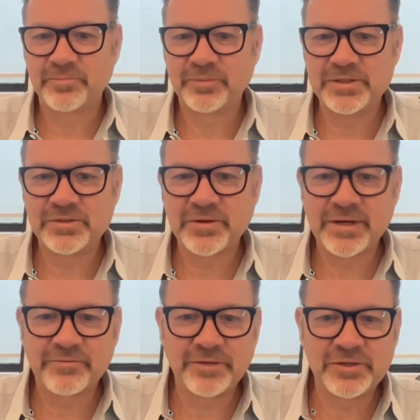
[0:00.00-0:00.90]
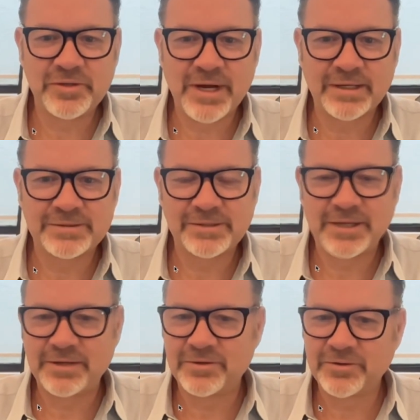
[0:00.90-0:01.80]
please try a free trial,
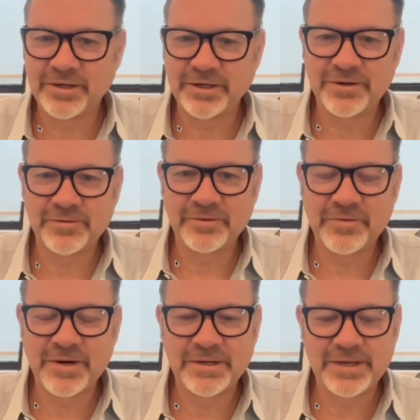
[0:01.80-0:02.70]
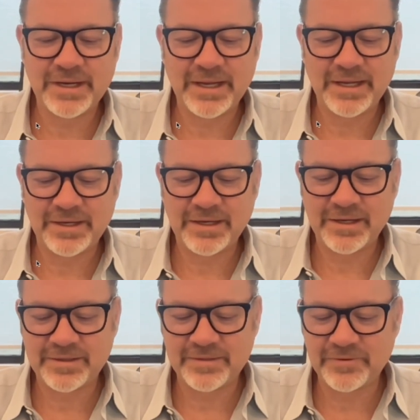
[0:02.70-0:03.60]
no credit card required. And
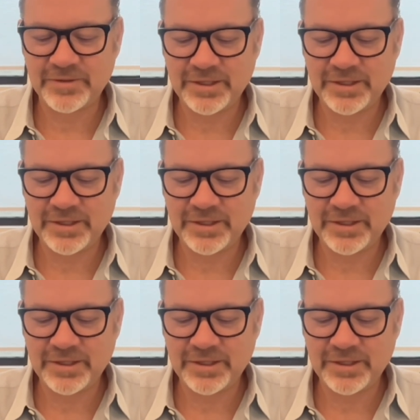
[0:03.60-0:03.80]
if you